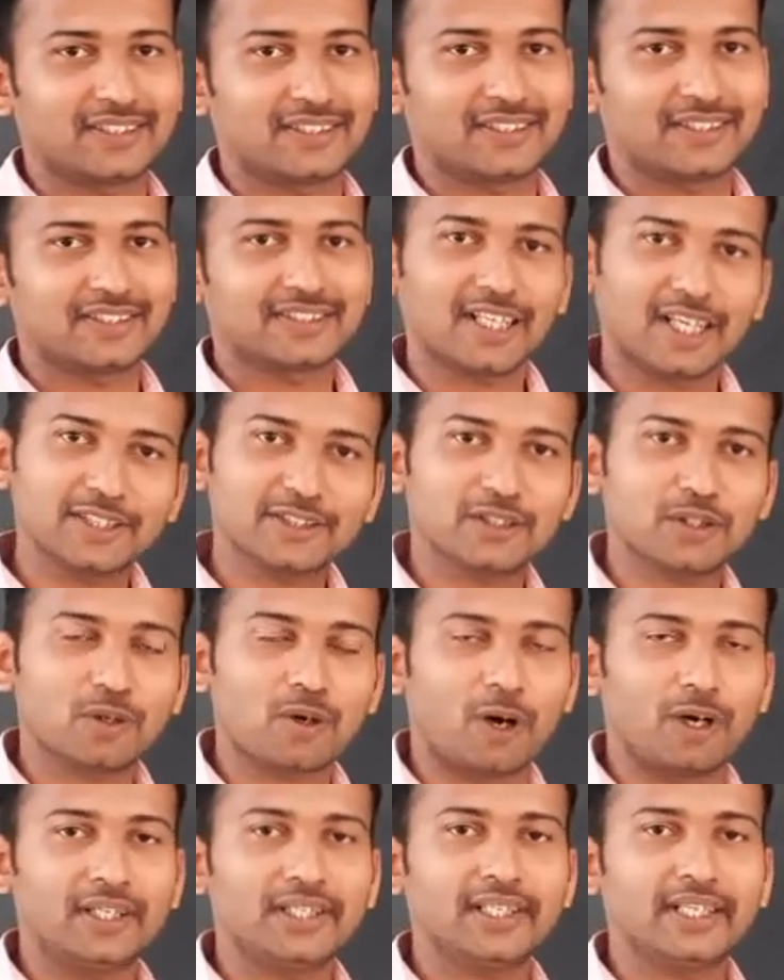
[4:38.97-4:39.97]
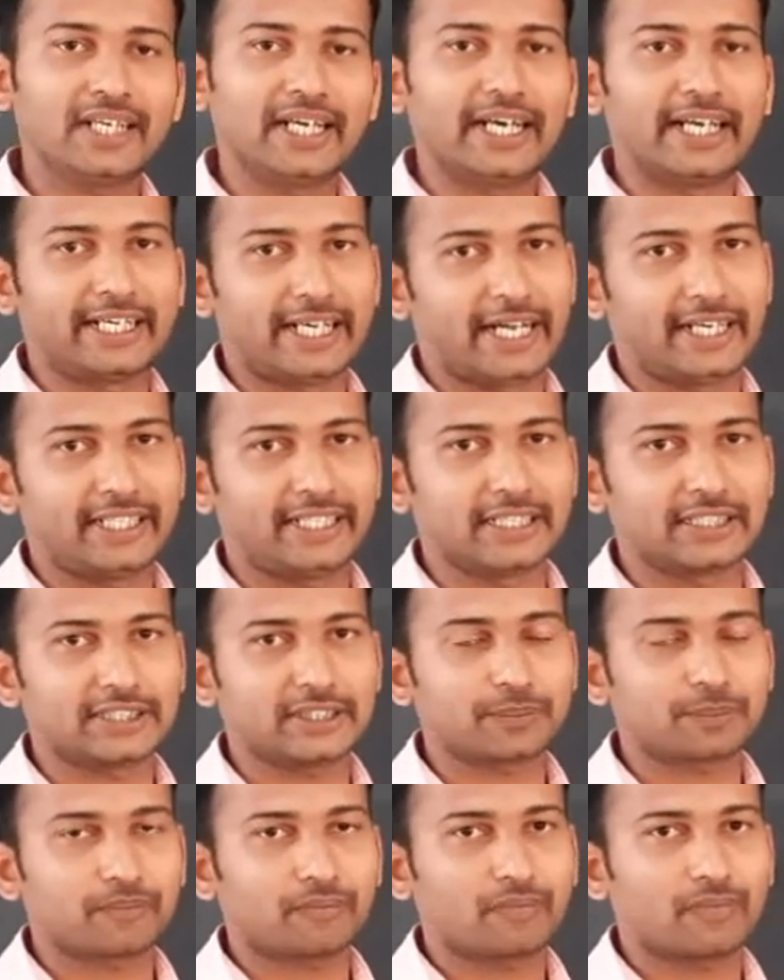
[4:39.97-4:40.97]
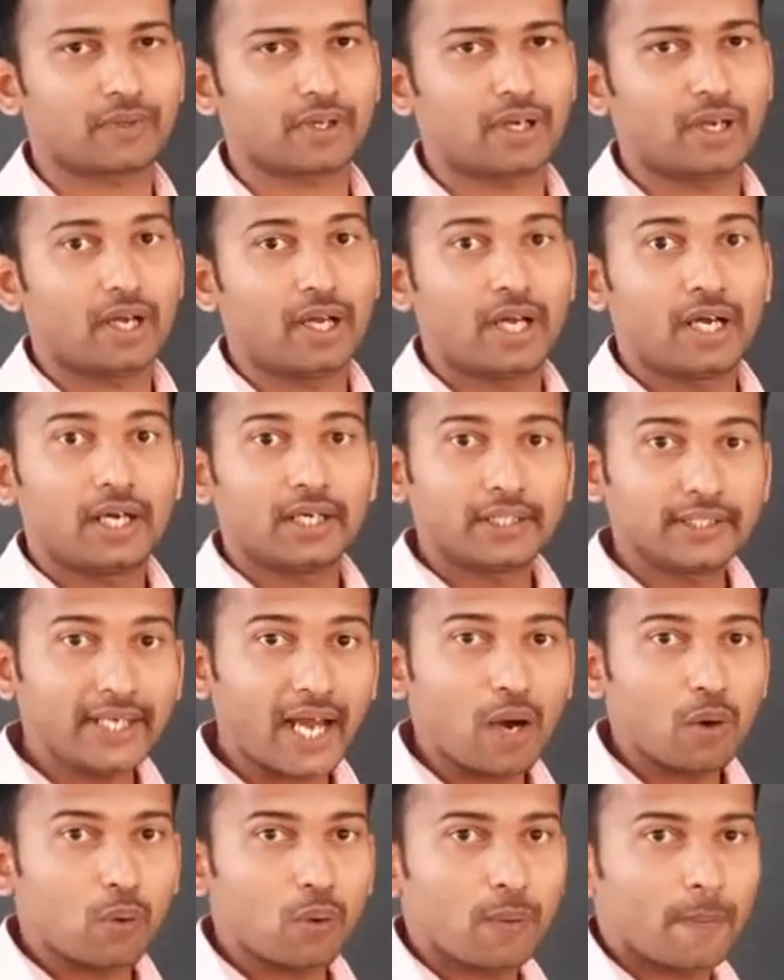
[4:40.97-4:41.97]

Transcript: It's also called radius. Now,